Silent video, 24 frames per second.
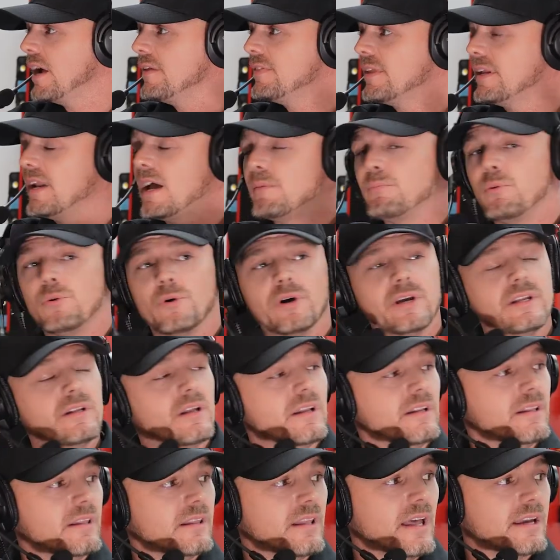and then at point,
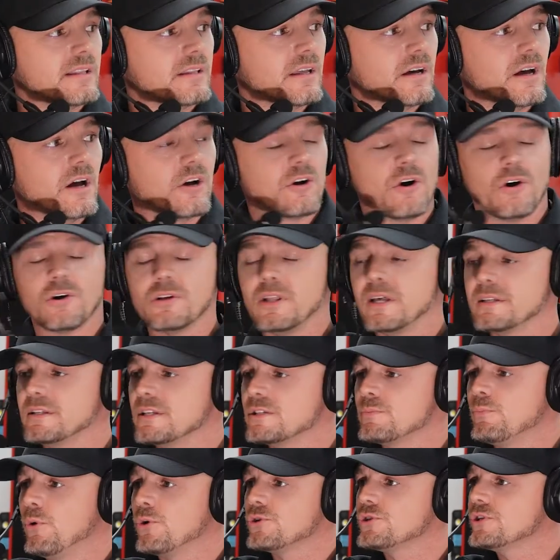like a car like
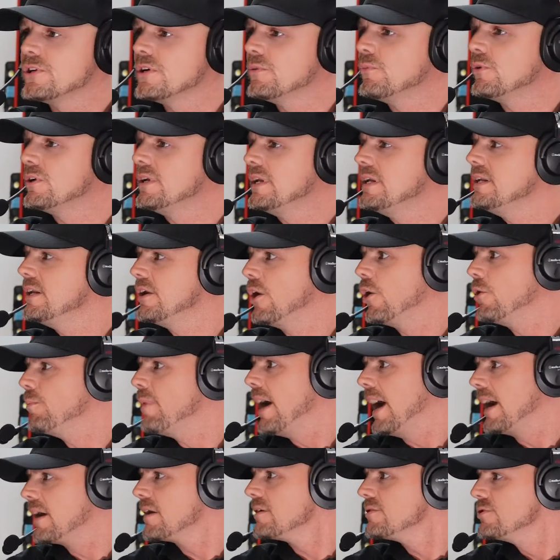this Porsche would need to go
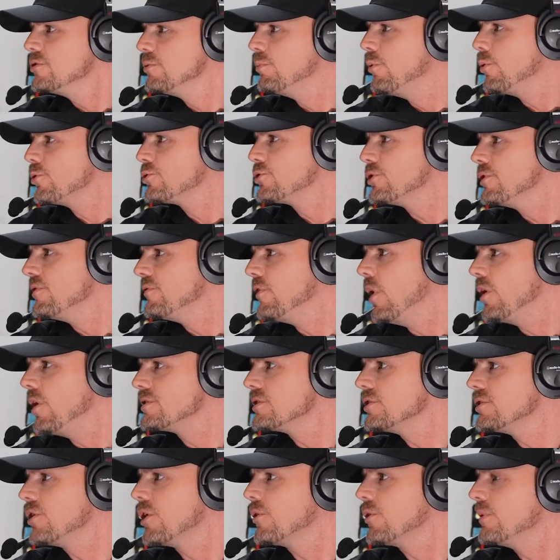back to Porsche of
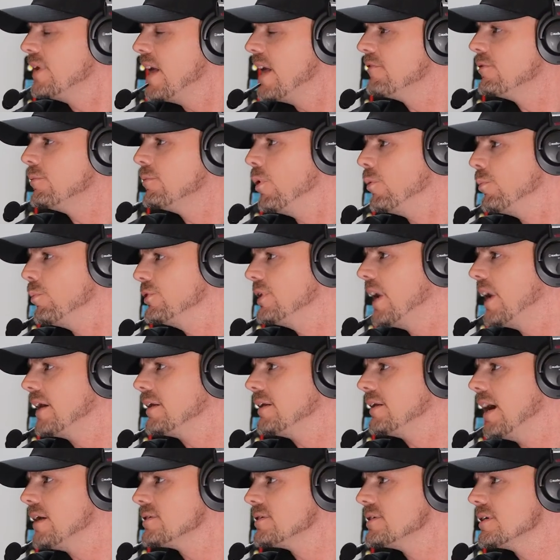Austin, or we'd have a mobile
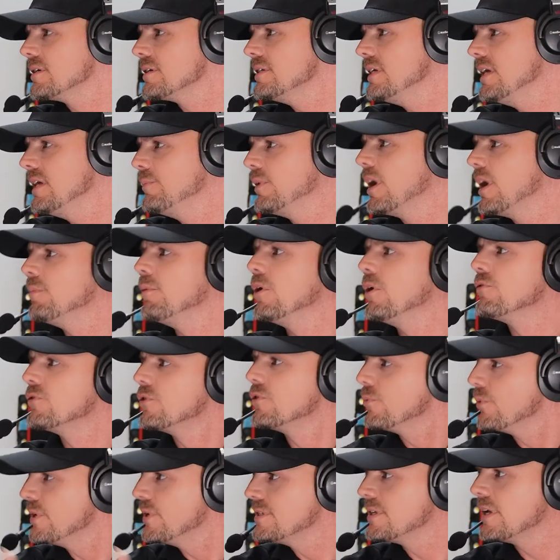diagnostic team come
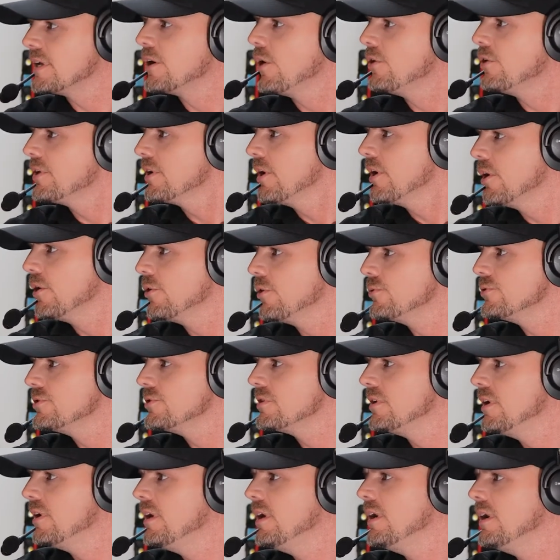over, reset all the
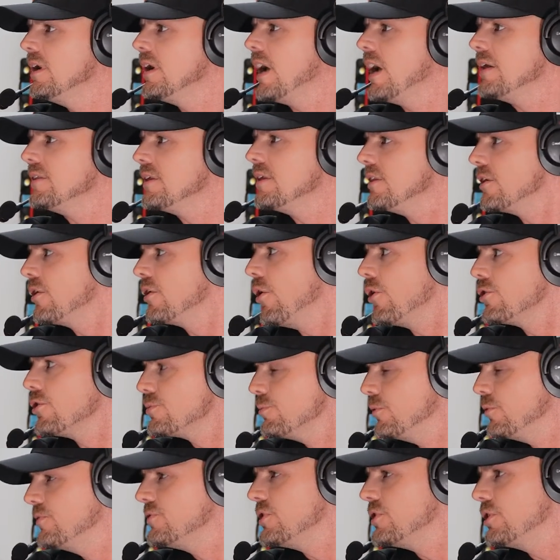codes, and then the
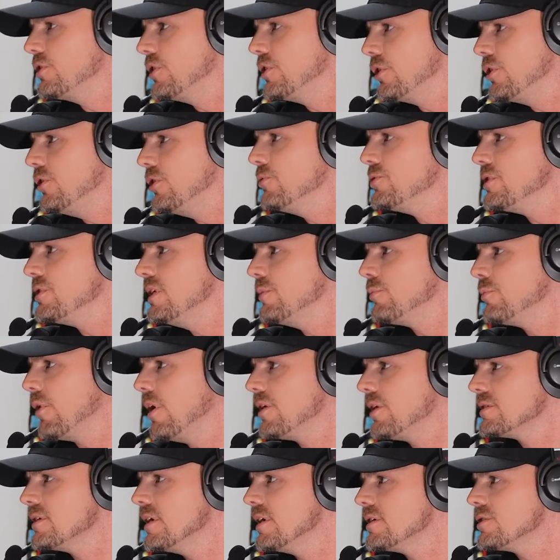cars move to the QC
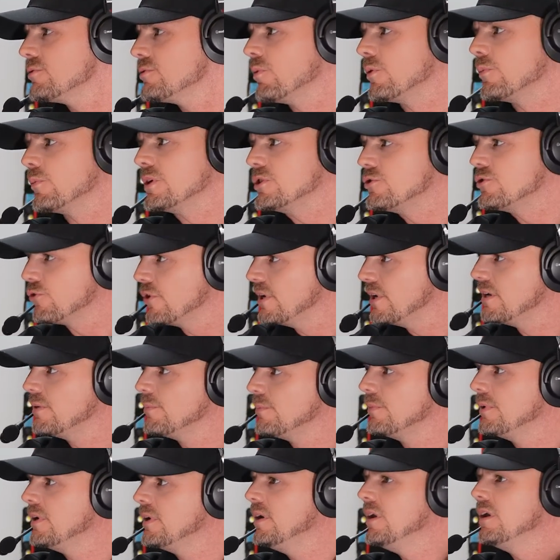process where we
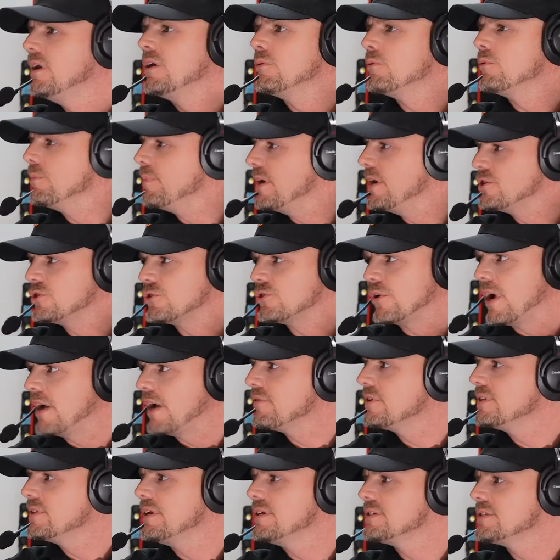trim, we make sure
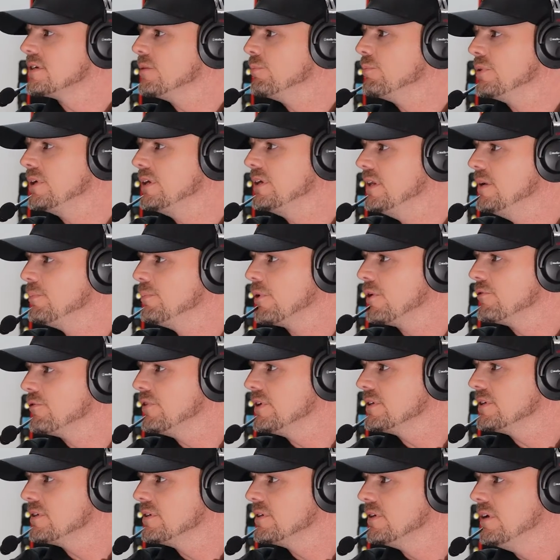everything's completely
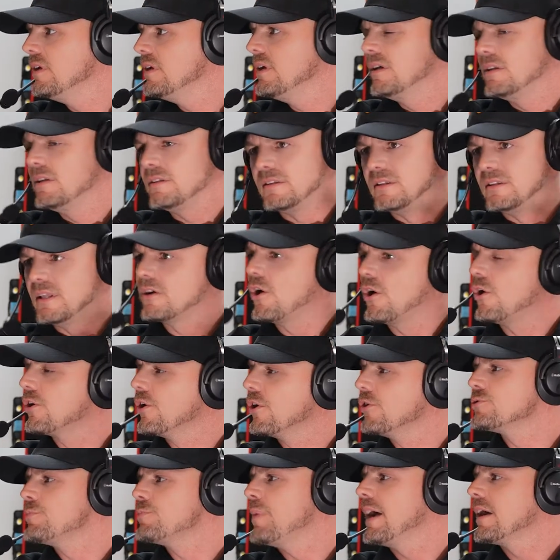perfect. The car
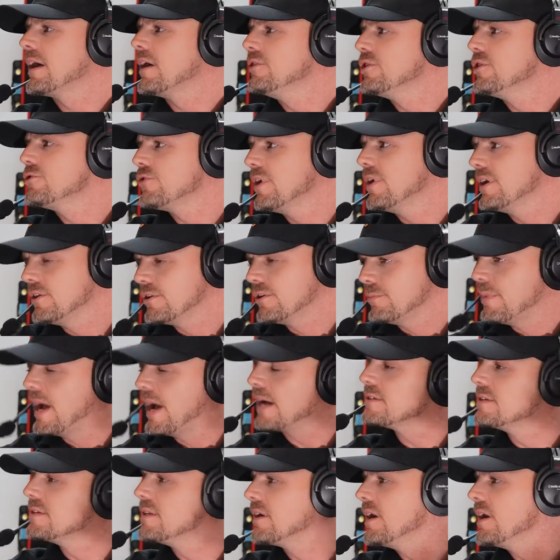goes back on the trailer,
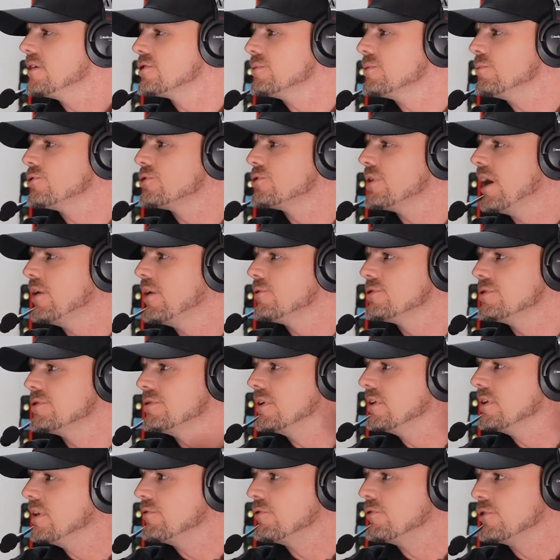back to the customer's house,
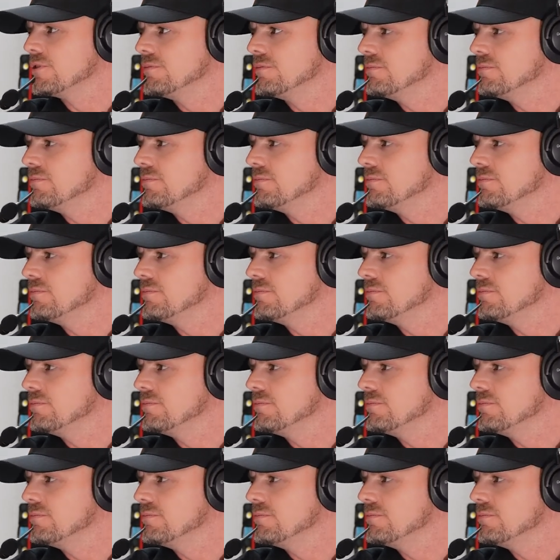delivered,